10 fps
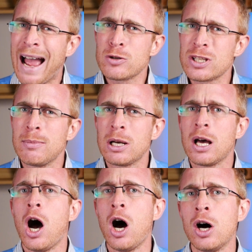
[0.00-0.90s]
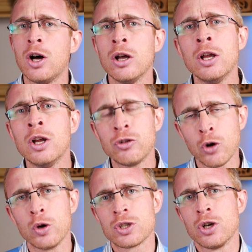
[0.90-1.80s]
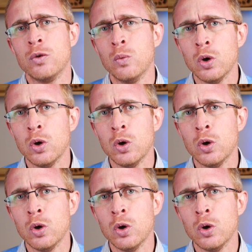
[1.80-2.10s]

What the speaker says: How similar are dogs and